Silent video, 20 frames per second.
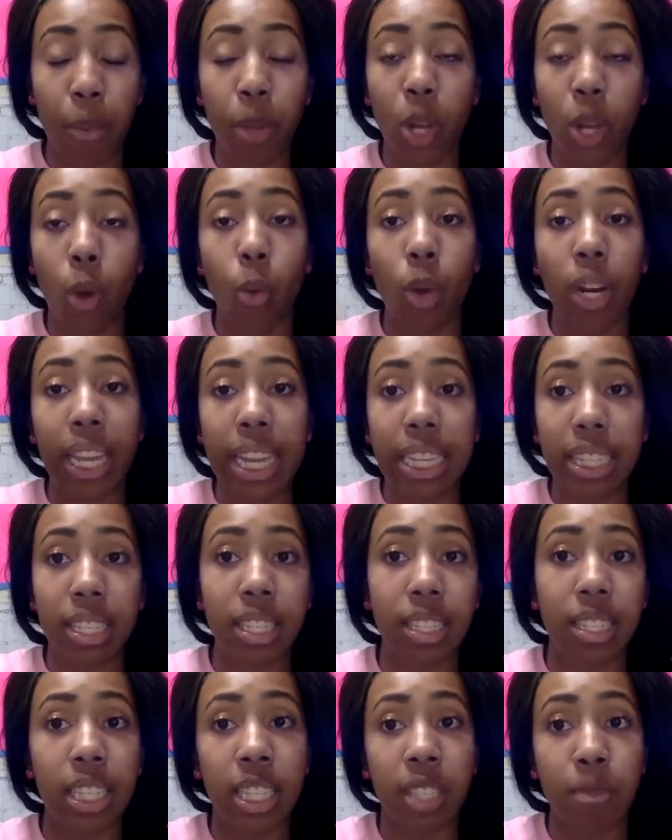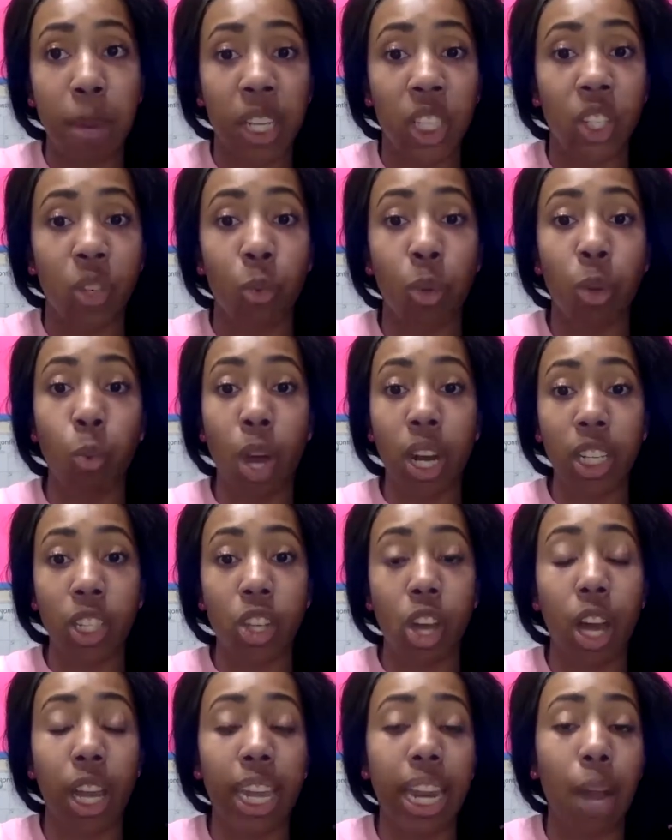We don't want to get to suspension. We want to
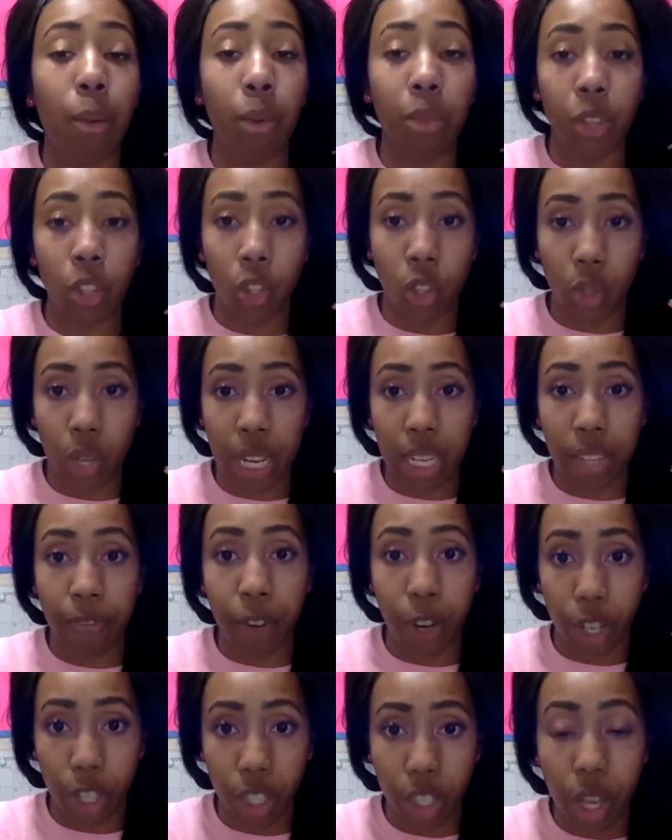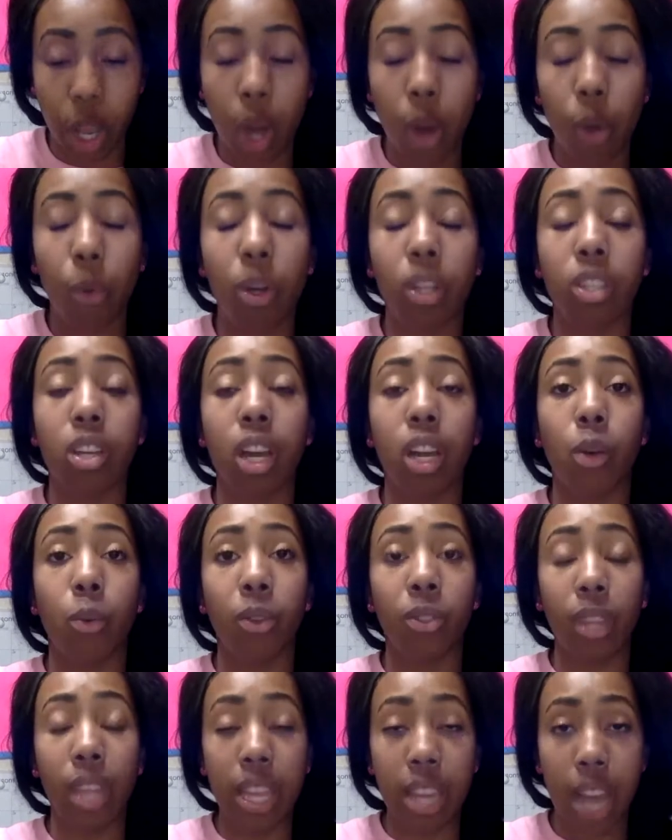talk it out with the student first. We want to talk it
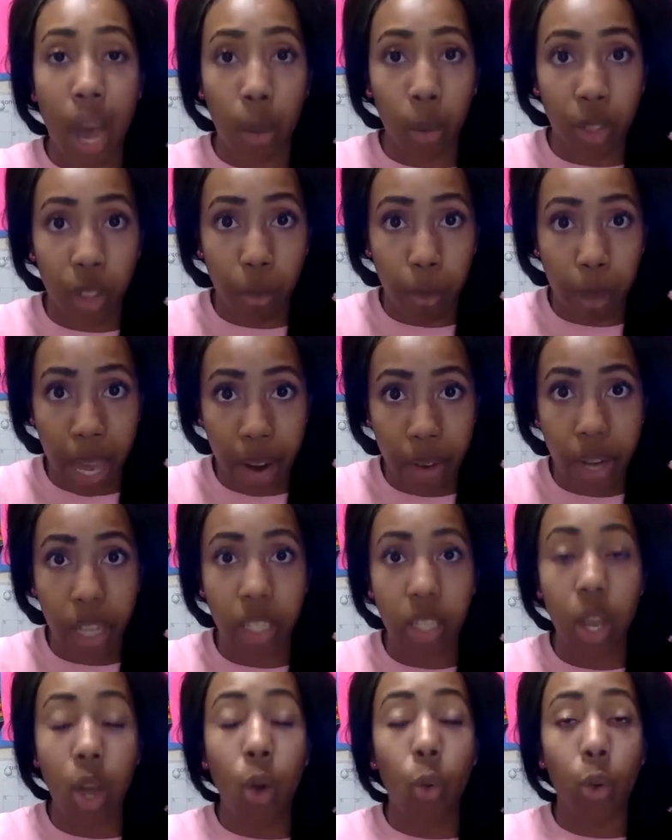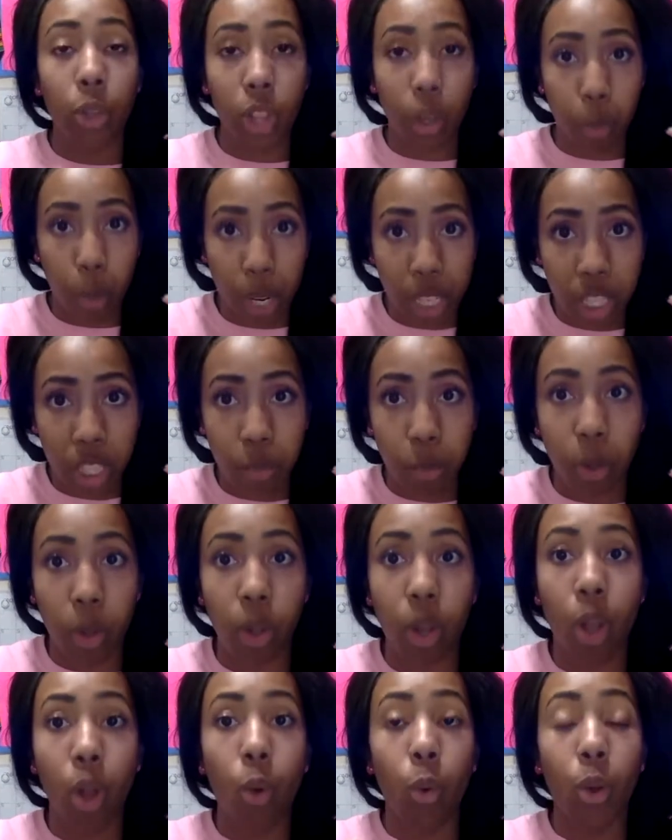out with the parents, with the
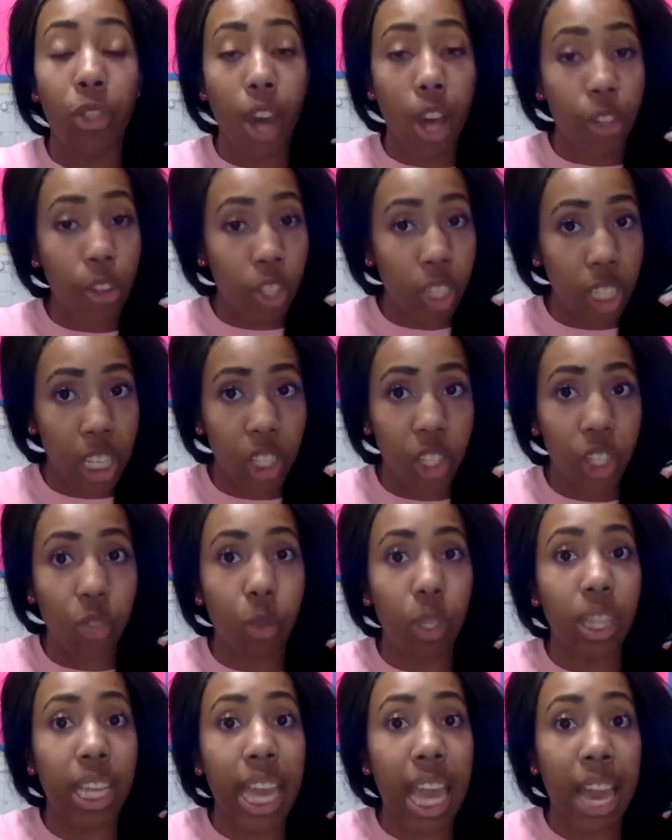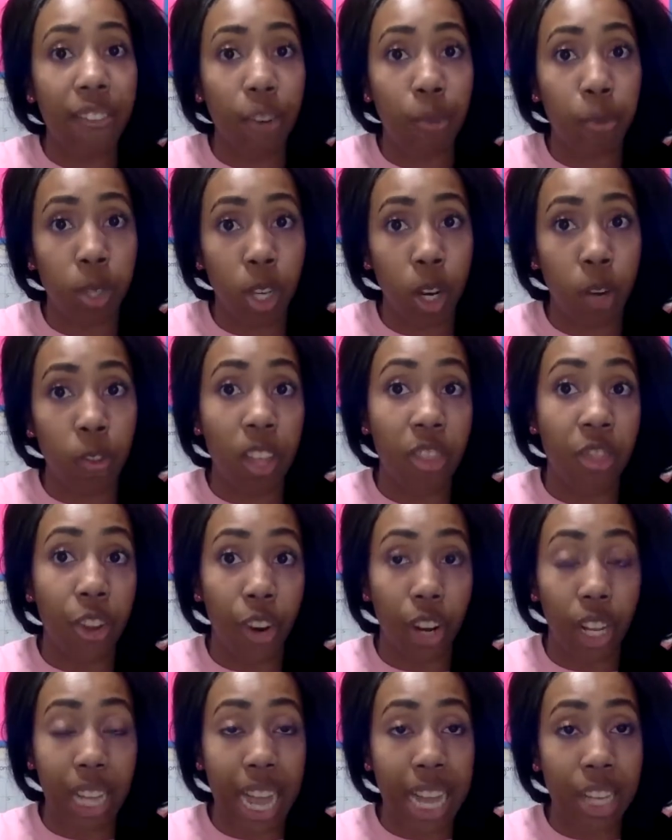principal, with other teachers, what they have observed in their
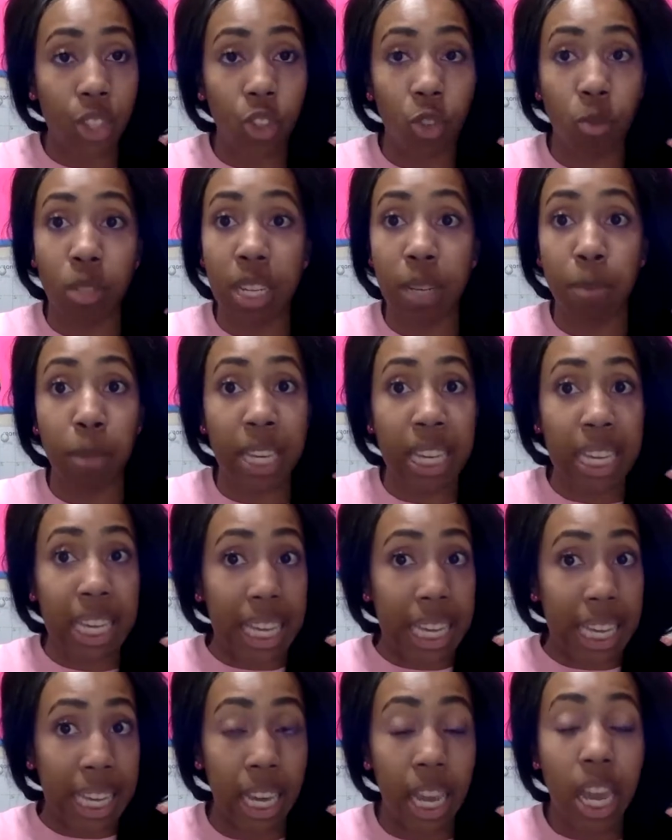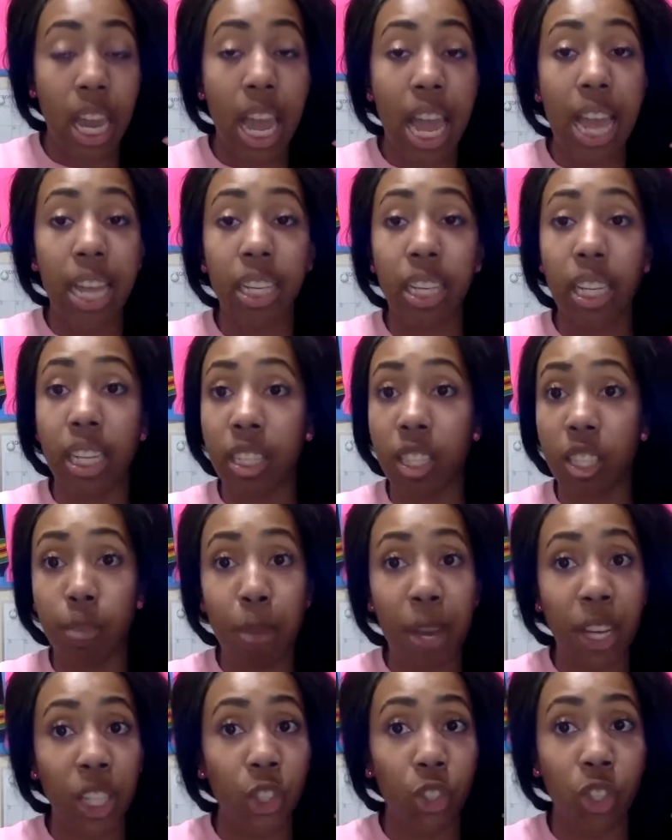classrooms in PE and in
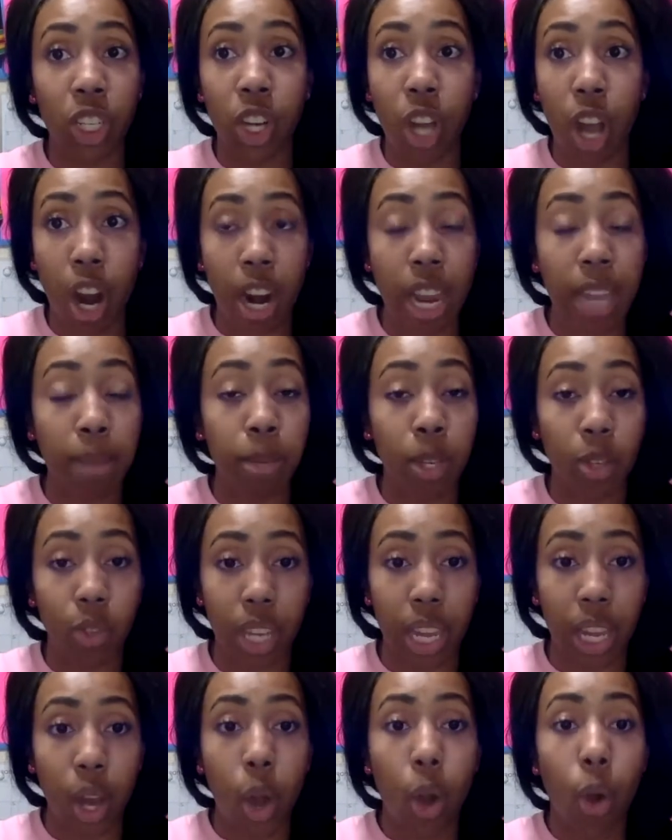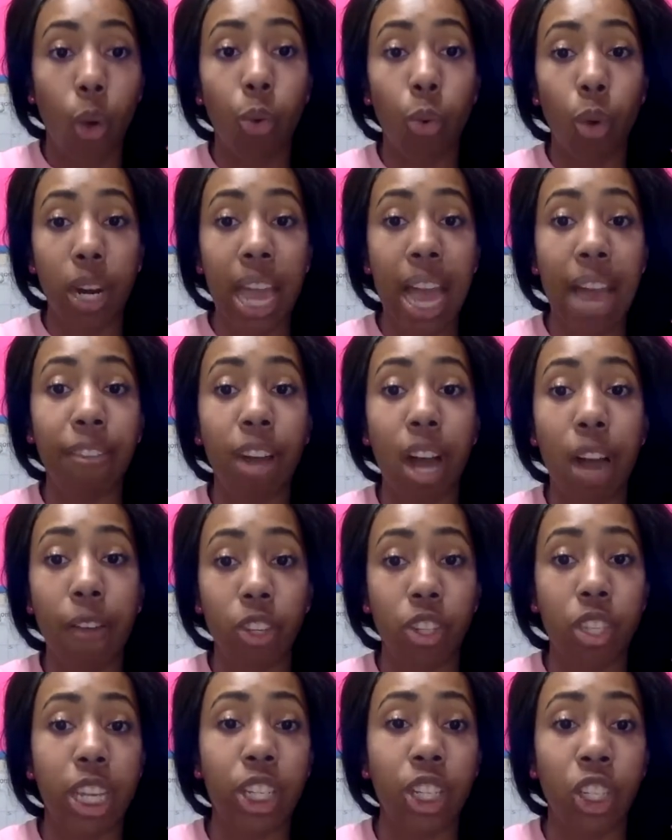specials in art and music. We want to have
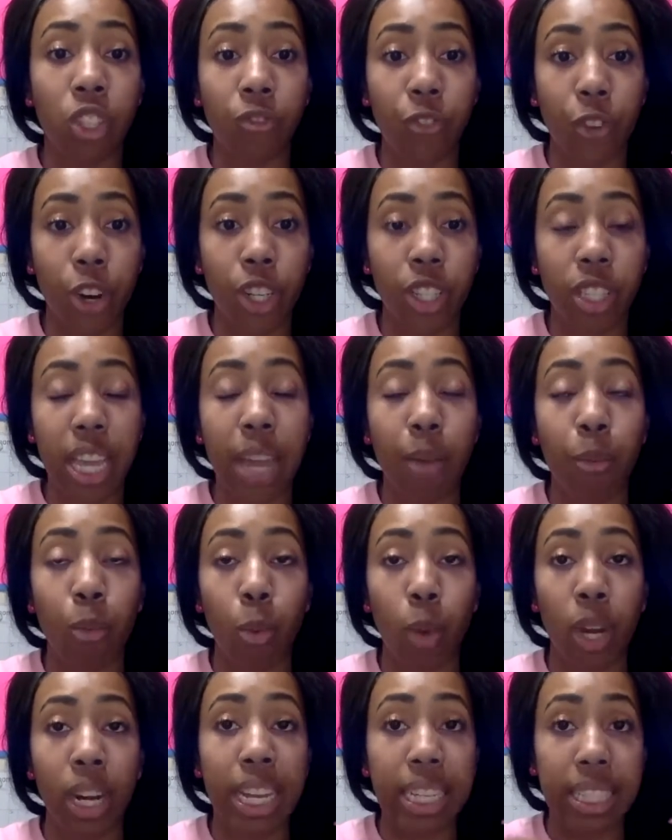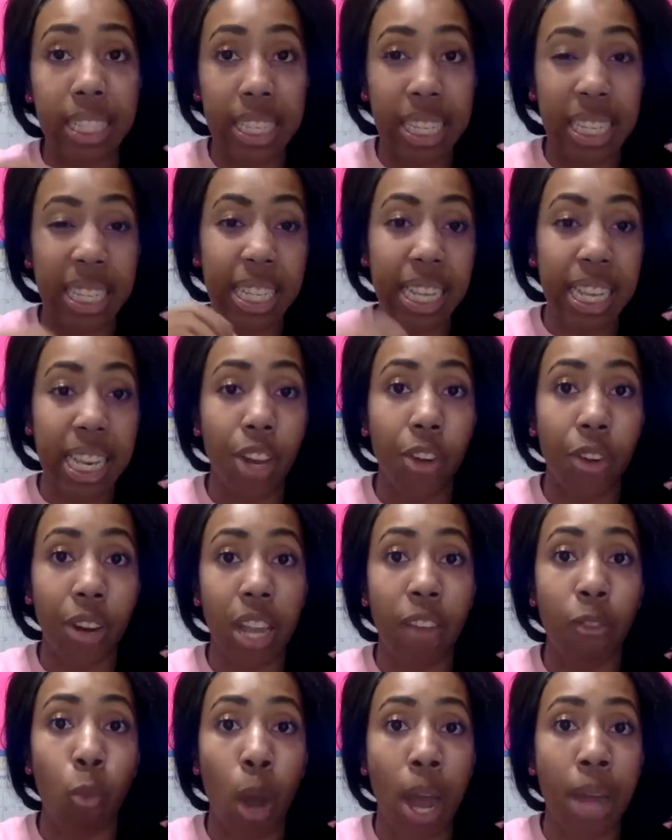conversations first, and we want to get to the nitty-gritty
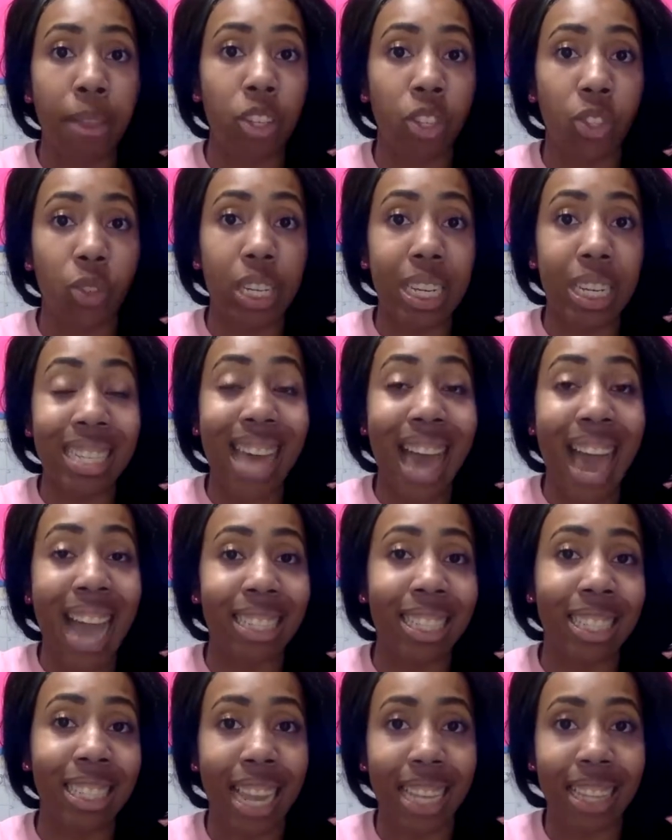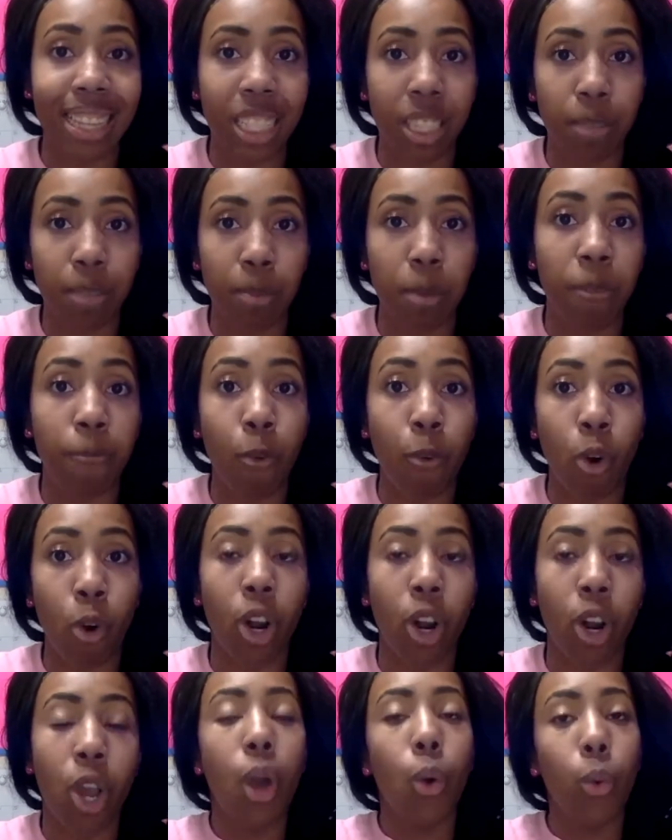of why the student is acting like this before
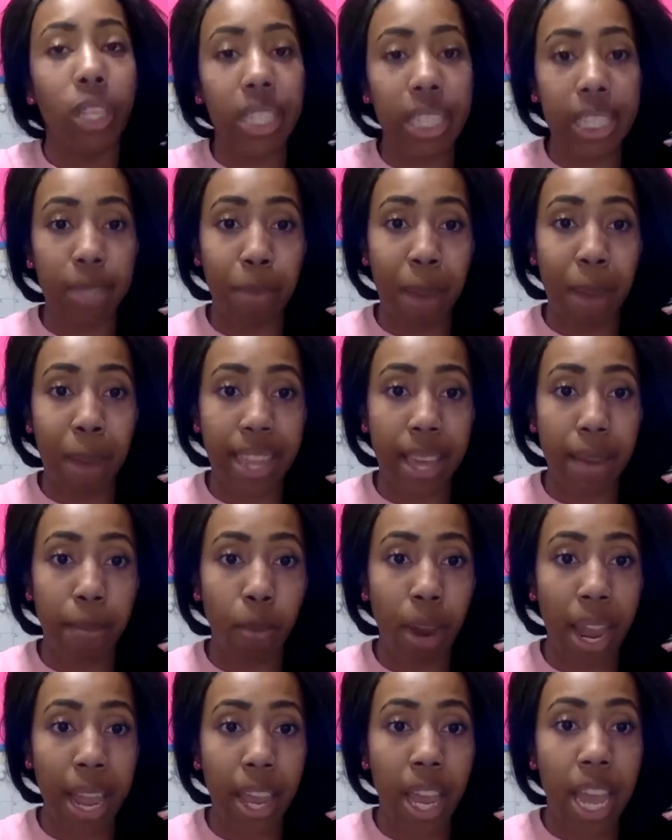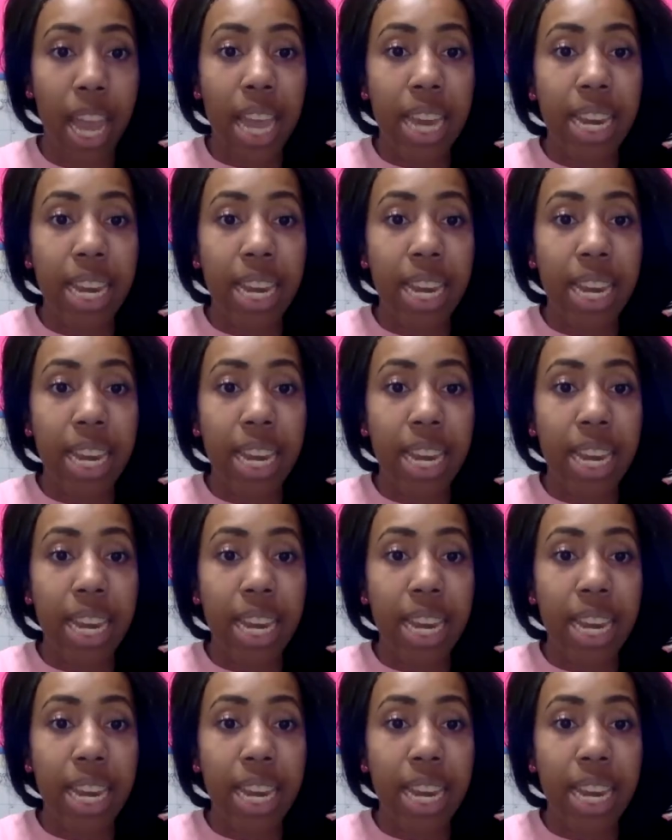we suspend them, right?